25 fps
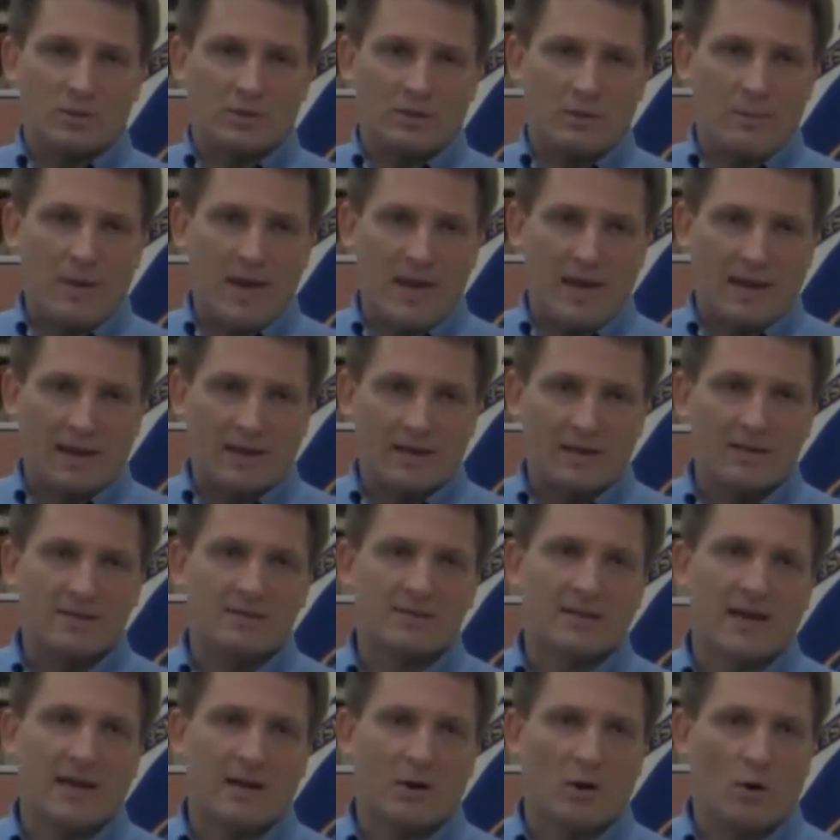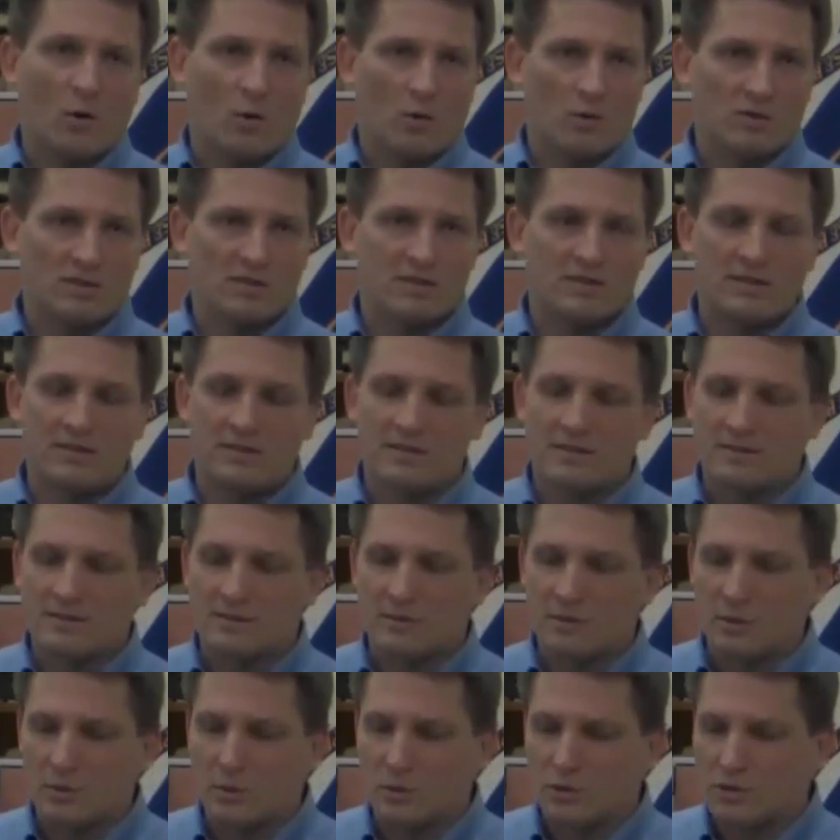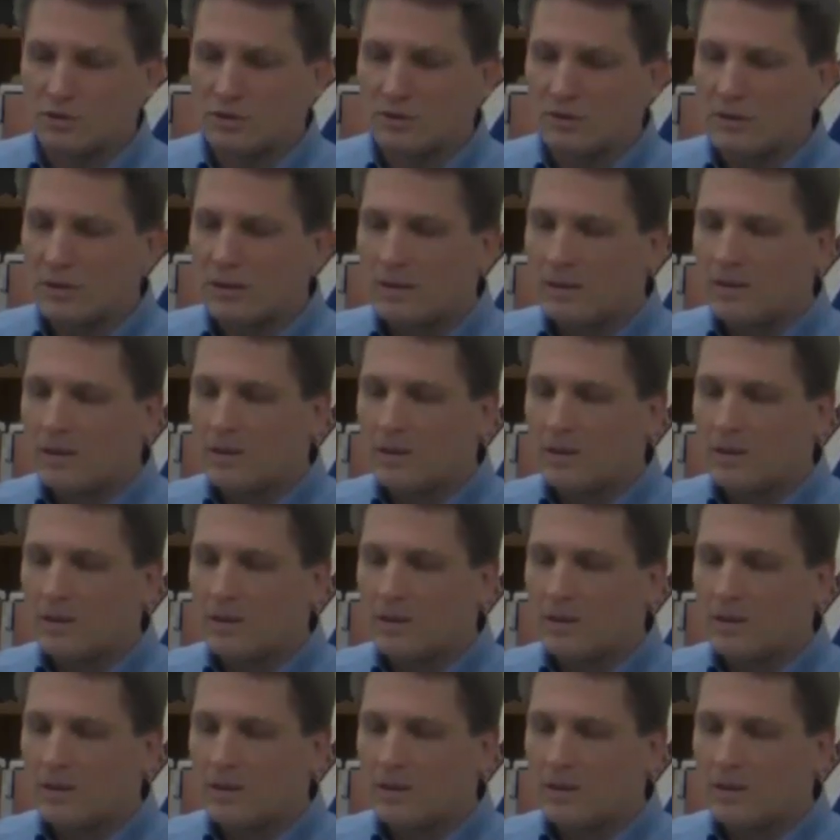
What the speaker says: with the manganese, kind of holds it into solution.